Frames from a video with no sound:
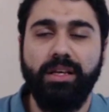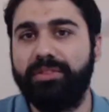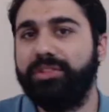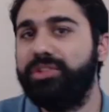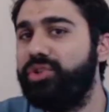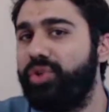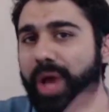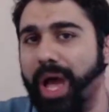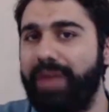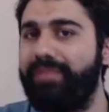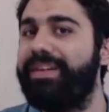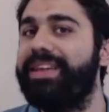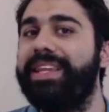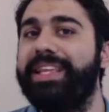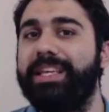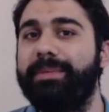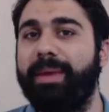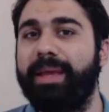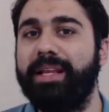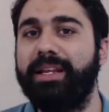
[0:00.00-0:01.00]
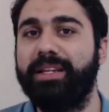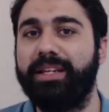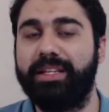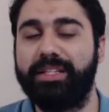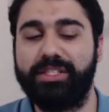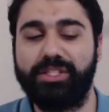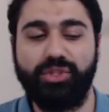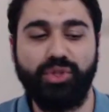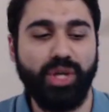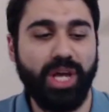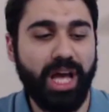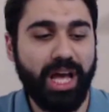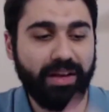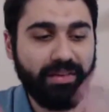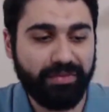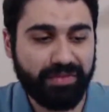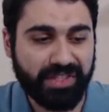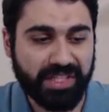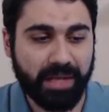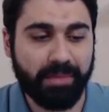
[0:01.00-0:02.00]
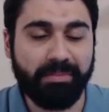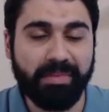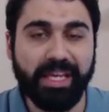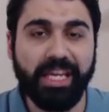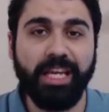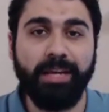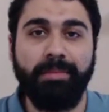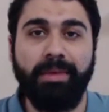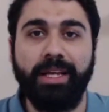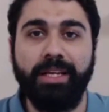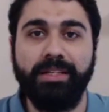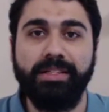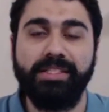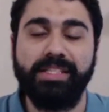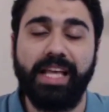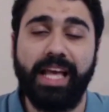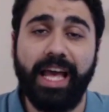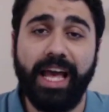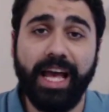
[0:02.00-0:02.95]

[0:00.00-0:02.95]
You have an email list, you have some emails,